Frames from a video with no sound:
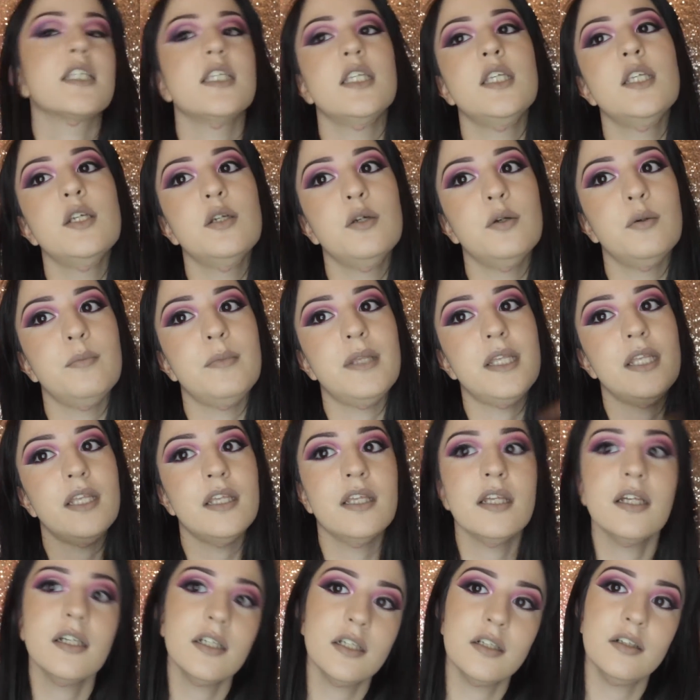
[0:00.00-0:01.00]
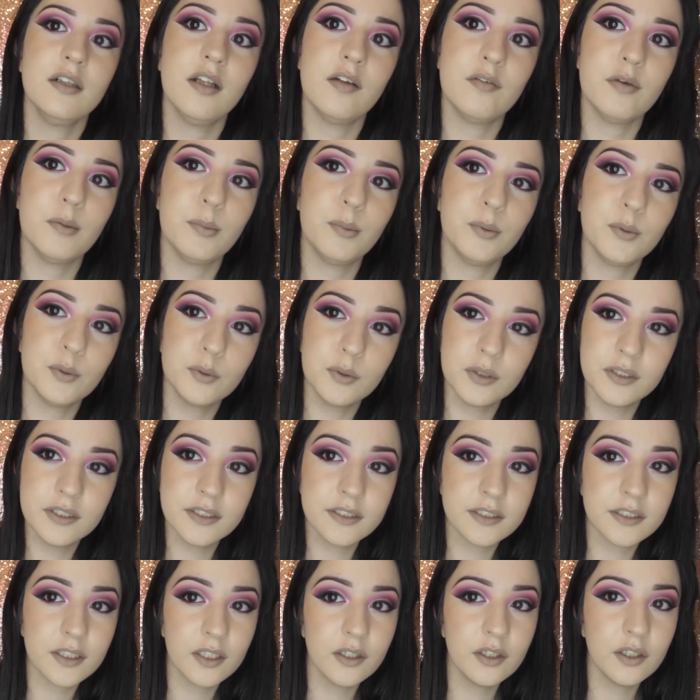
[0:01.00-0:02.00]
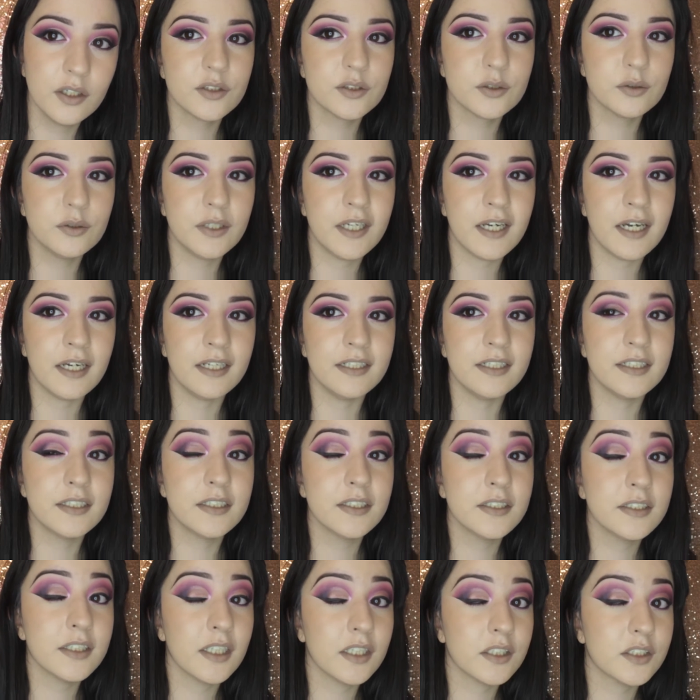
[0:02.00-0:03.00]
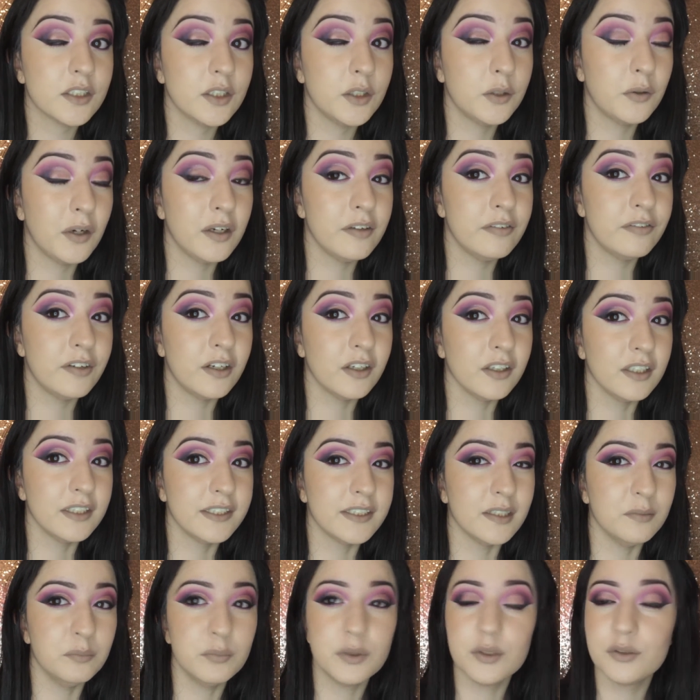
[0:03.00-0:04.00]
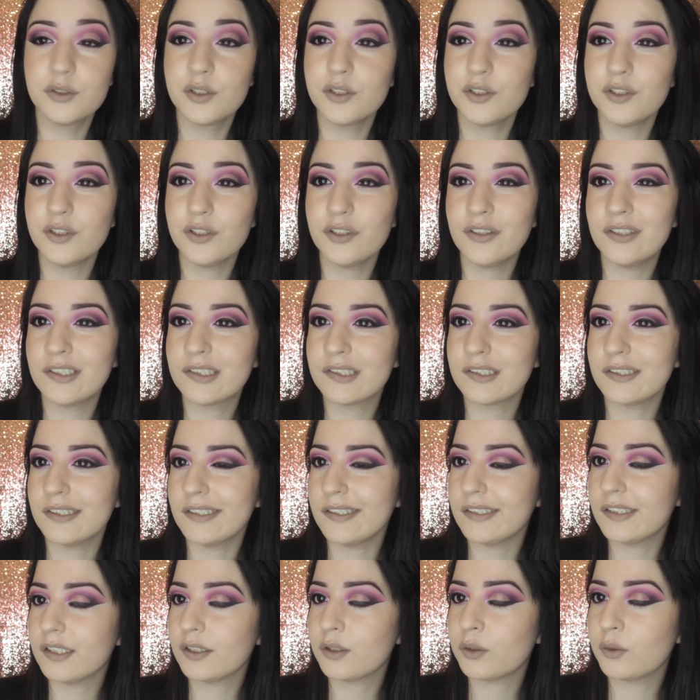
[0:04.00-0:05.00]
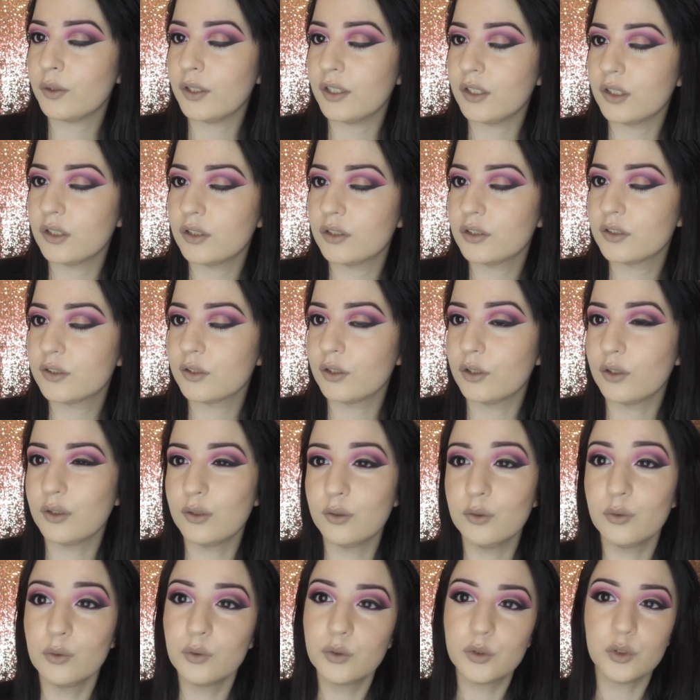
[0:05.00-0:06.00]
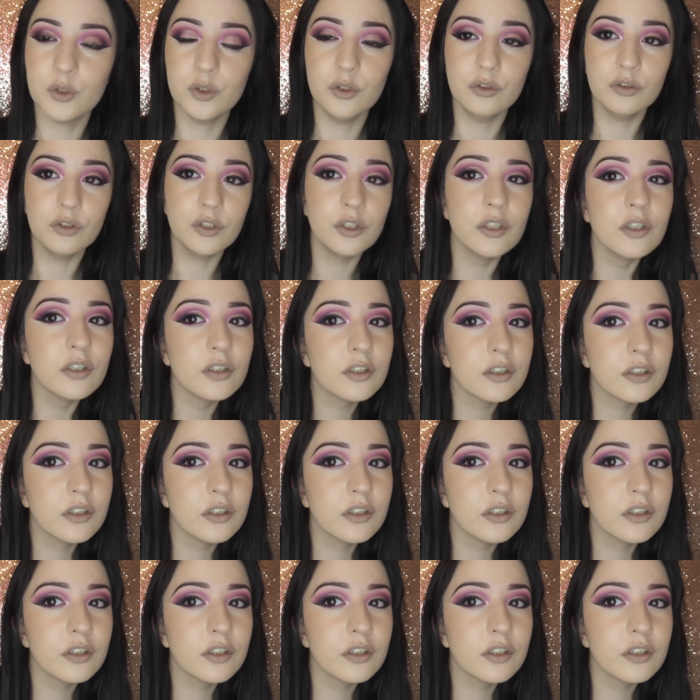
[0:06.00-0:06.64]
You know me, love a pose. So yeah, this is actually quite fairly simple to do. It's like quick sort of go-to look.